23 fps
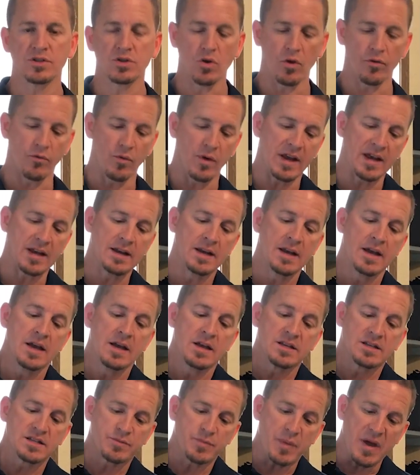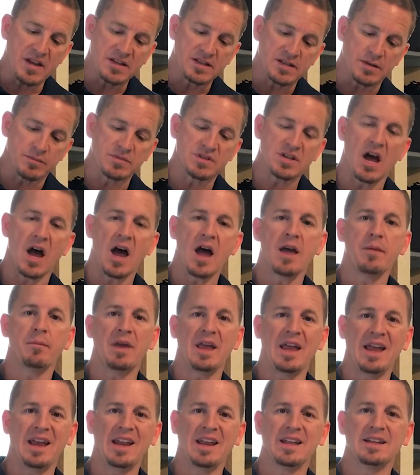So if we can spend some time
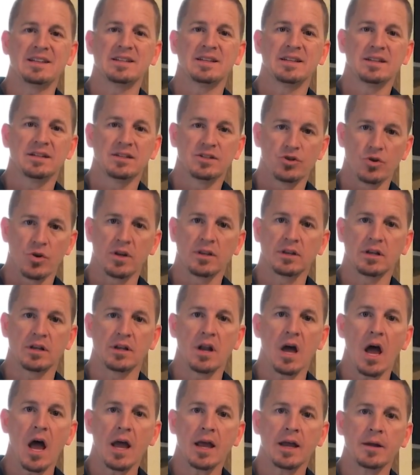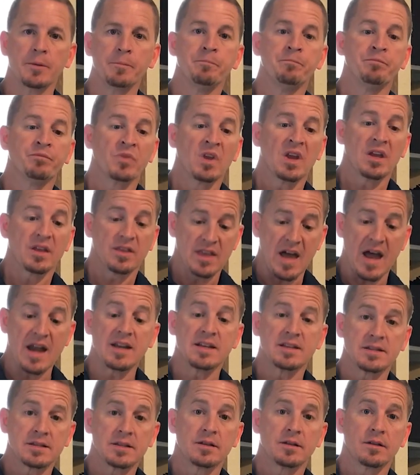in it during the night, that
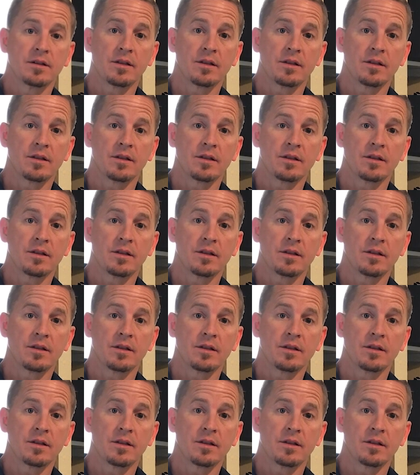is